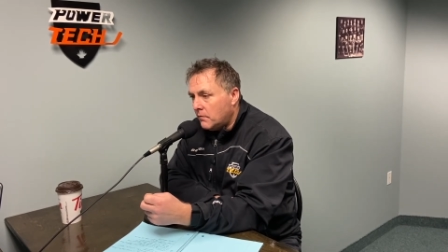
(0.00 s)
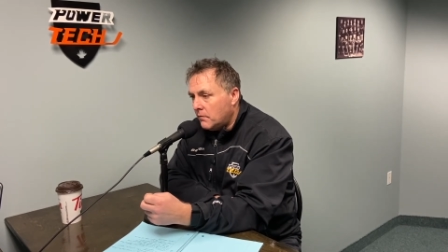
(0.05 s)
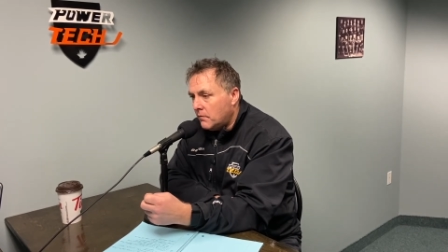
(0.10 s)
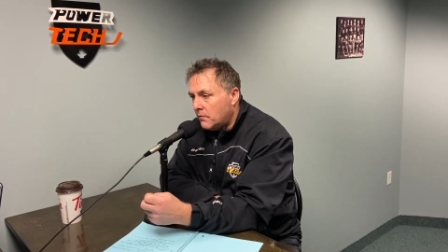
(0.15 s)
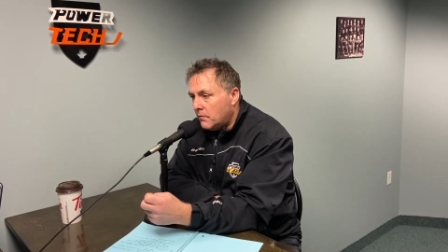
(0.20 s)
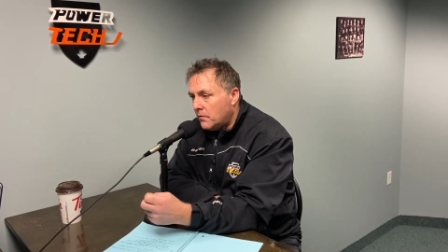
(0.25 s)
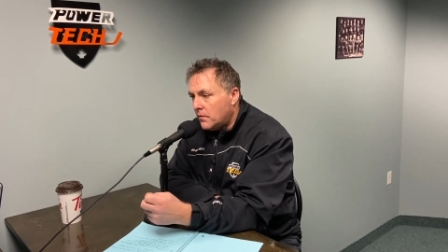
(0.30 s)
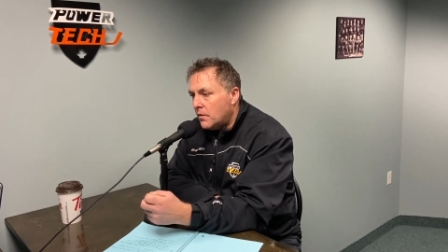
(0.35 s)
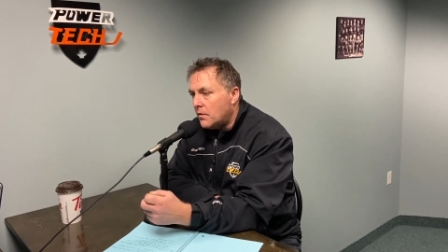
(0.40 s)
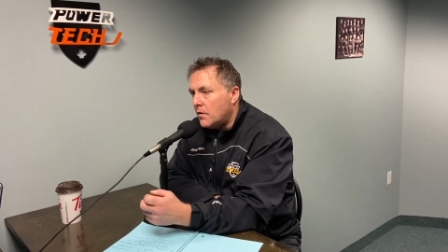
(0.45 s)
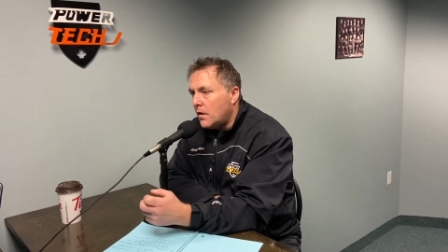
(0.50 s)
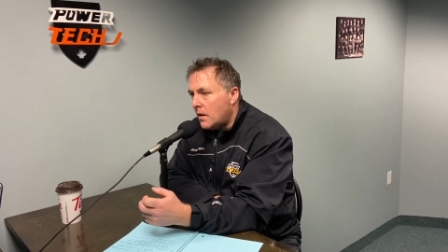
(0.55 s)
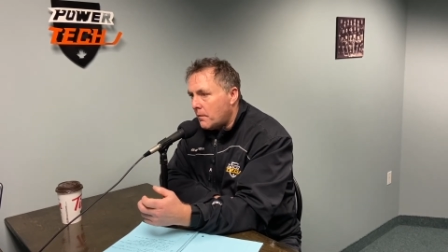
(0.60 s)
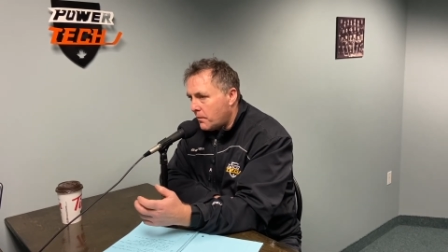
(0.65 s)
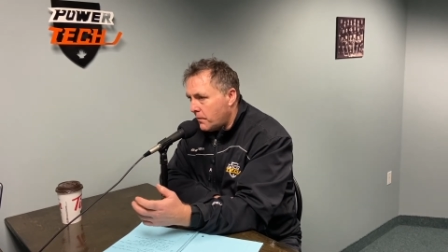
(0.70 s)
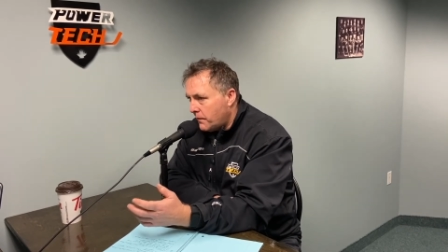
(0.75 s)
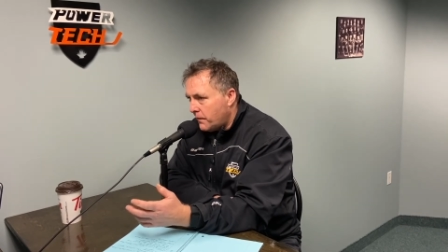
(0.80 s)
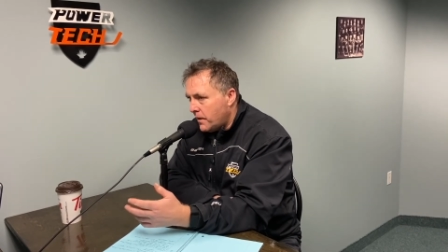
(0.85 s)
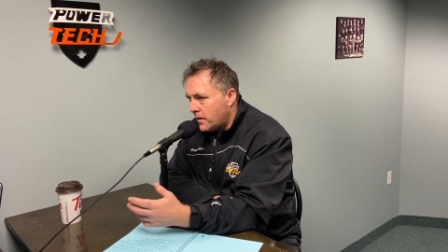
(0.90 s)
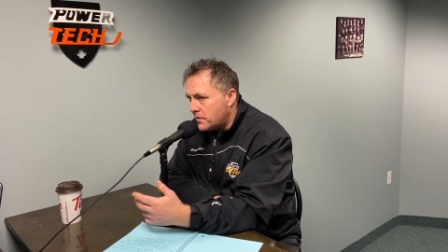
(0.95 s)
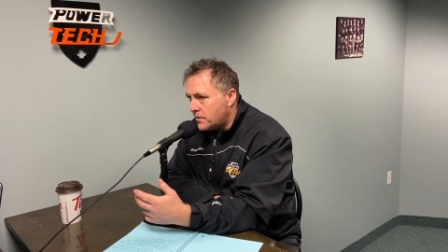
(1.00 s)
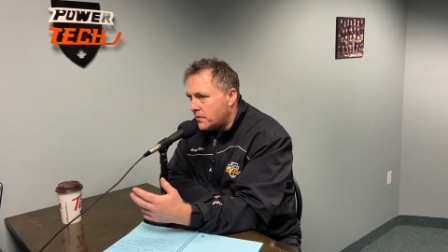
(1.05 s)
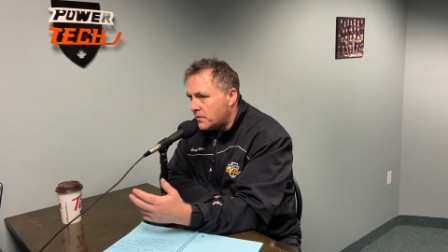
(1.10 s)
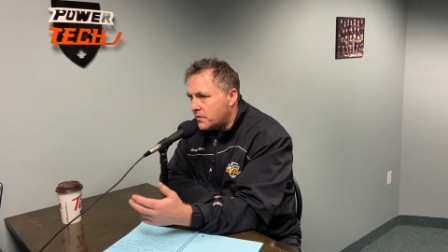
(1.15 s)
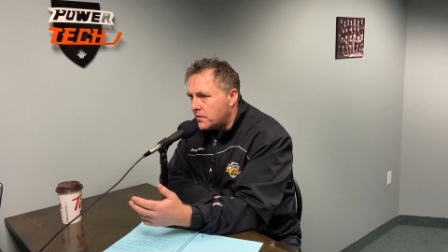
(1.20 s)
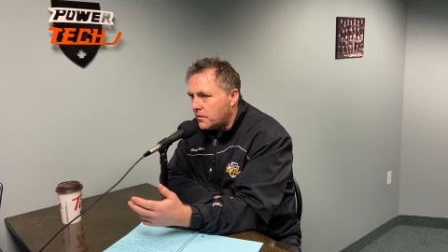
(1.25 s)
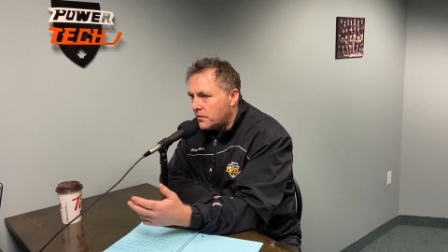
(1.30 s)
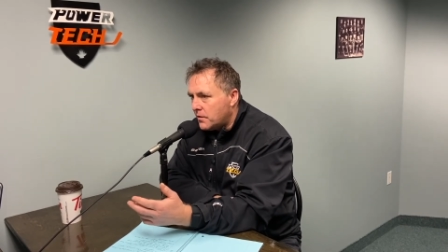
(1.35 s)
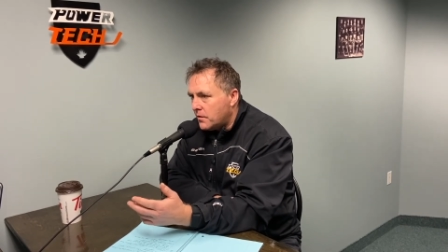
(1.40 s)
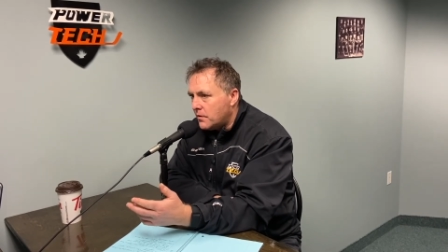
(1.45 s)
They're not professionals,
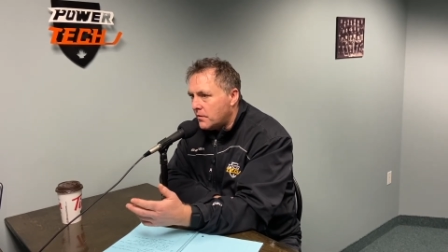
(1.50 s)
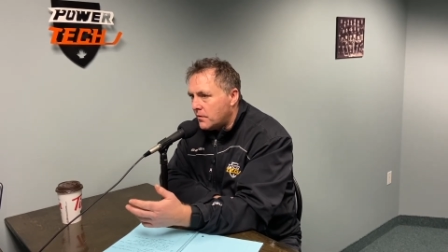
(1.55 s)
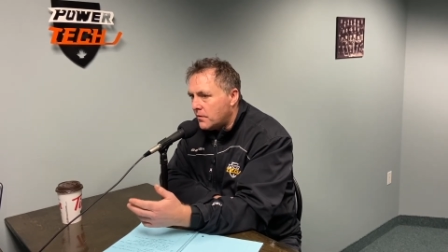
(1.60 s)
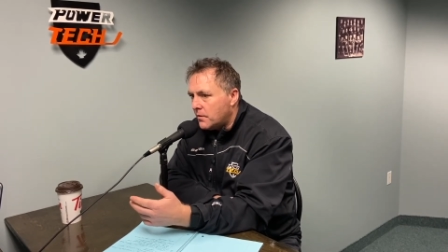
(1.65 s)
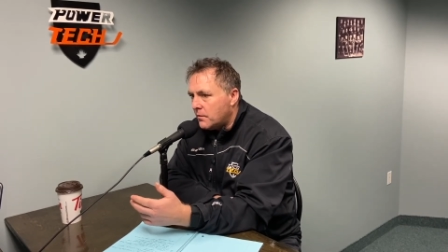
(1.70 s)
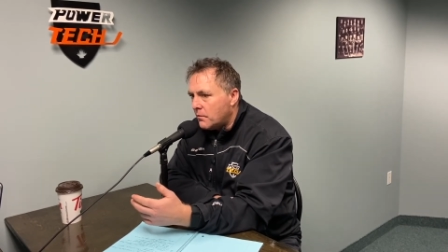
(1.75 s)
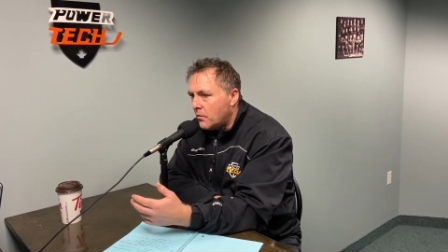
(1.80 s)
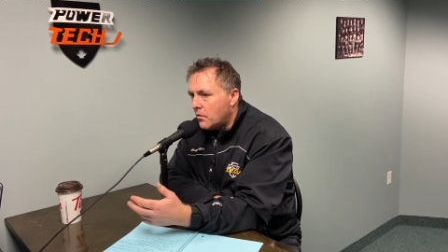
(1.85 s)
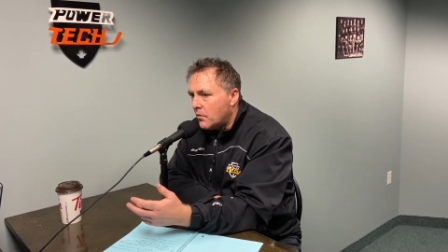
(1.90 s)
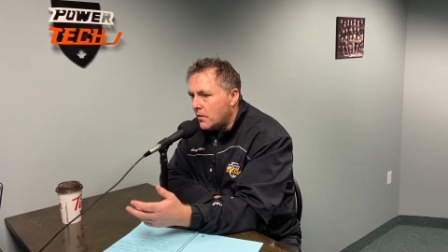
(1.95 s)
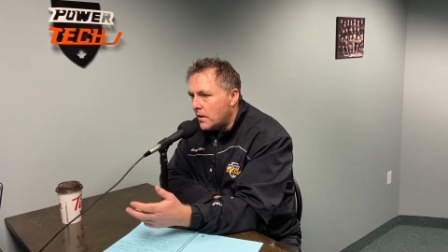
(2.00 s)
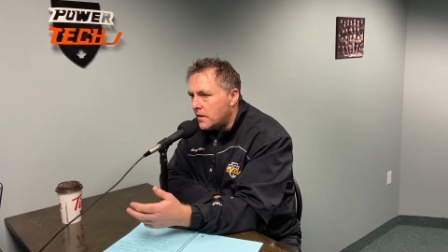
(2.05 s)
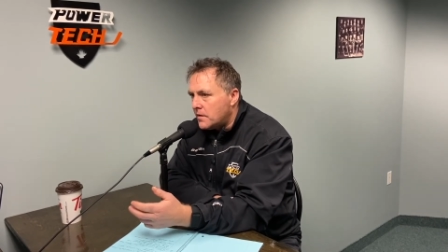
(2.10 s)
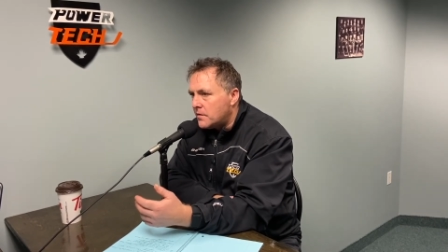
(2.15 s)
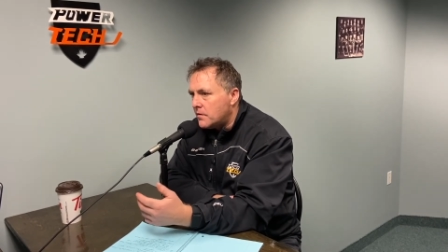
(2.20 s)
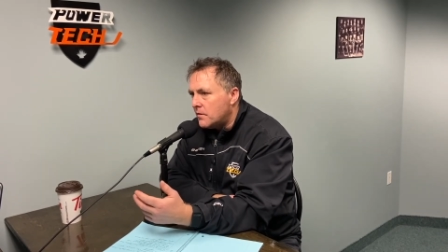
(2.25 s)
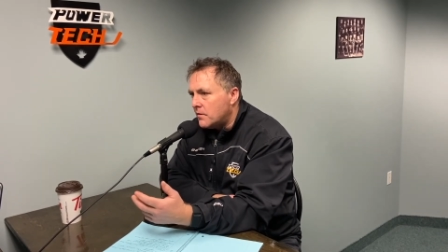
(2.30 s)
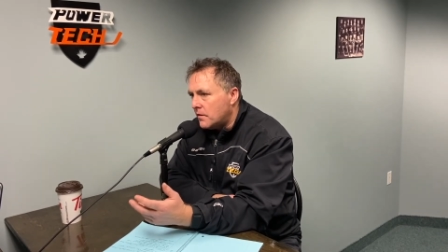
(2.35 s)
so they're more nicer.